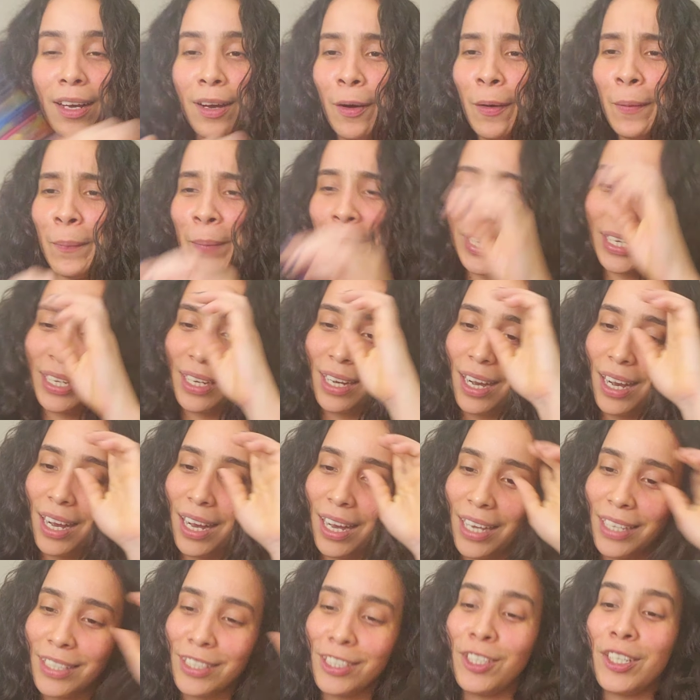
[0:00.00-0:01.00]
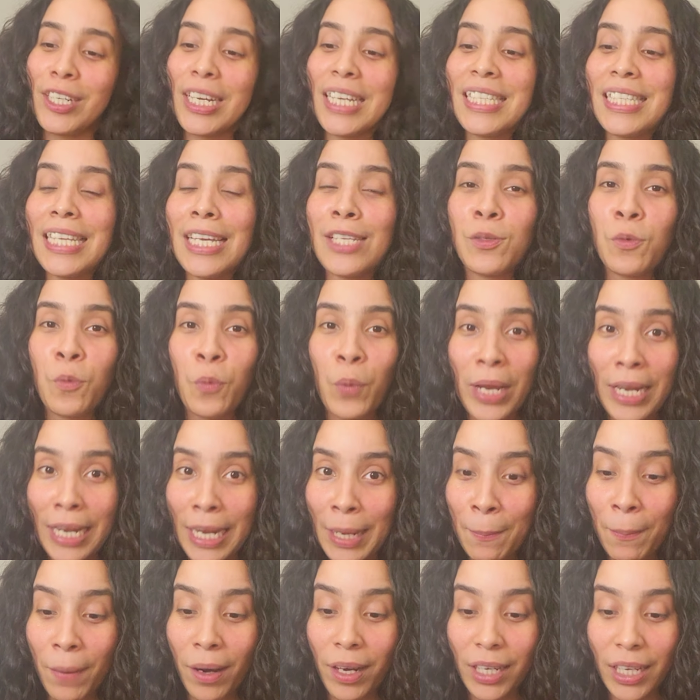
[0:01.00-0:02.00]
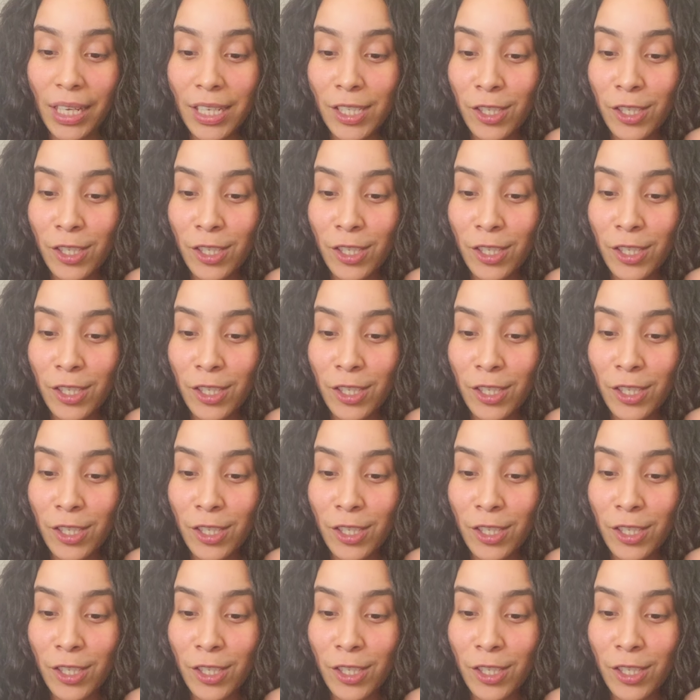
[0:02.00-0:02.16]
Oh my gosh. Look, it says winning money.